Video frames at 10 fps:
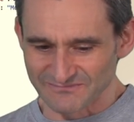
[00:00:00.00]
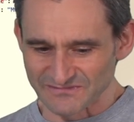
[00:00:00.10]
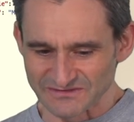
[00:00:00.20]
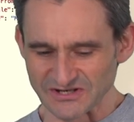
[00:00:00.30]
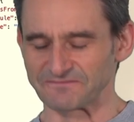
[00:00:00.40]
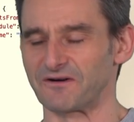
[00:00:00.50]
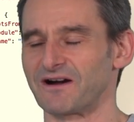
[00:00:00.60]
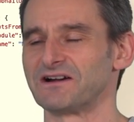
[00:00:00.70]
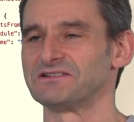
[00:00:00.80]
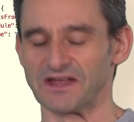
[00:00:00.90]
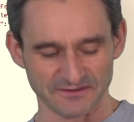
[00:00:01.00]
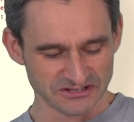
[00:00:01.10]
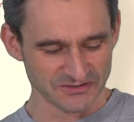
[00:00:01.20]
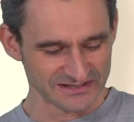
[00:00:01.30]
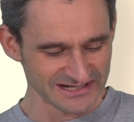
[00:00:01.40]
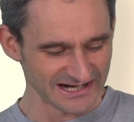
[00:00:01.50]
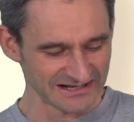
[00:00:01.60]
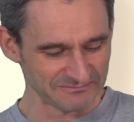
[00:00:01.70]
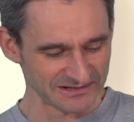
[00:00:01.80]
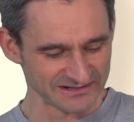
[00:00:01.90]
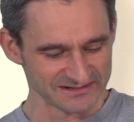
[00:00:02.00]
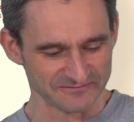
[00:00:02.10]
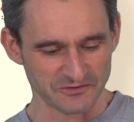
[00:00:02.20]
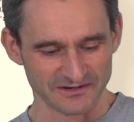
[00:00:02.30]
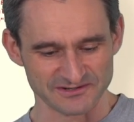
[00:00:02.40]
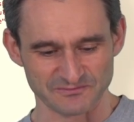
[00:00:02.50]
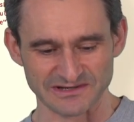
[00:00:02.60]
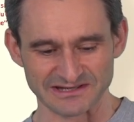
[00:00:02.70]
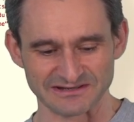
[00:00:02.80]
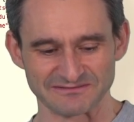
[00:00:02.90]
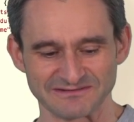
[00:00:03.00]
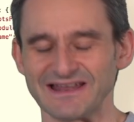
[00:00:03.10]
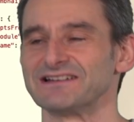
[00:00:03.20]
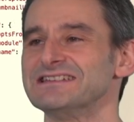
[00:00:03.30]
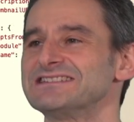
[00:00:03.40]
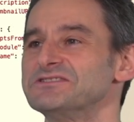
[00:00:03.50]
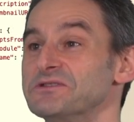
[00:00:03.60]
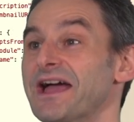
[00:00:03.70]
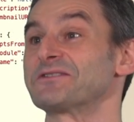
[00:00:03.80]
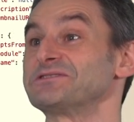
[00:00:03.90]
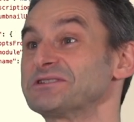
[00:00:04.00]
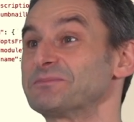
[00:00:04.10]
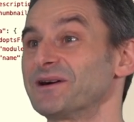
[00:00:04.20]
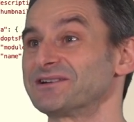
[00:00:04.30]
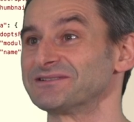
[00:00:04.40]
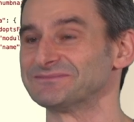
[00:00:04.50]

So far, nothing too exciting because, of course, we need to do the calculator part.